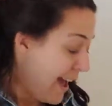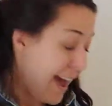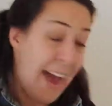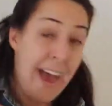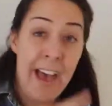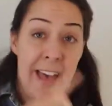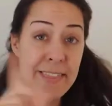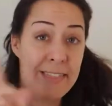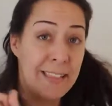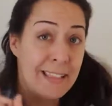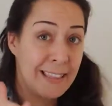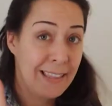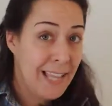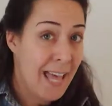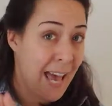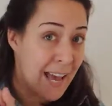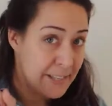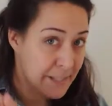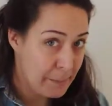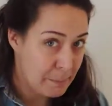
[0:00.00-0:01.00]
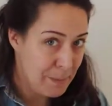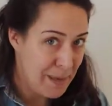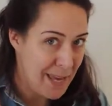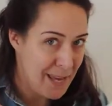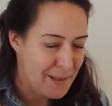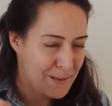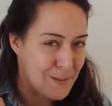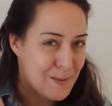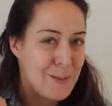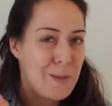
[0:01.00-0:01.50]
And the last
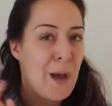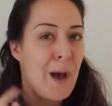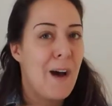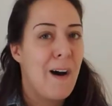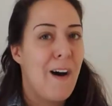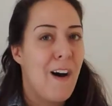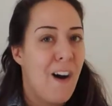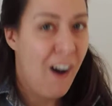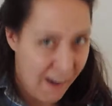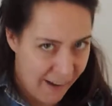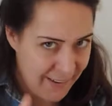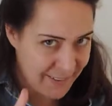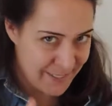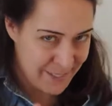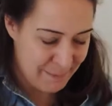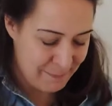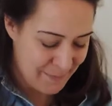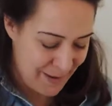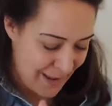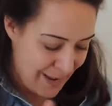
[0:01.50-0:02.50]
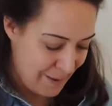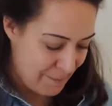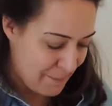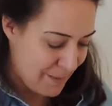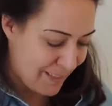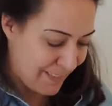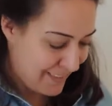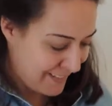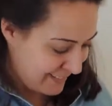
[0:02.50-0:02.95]
piece, awesome name.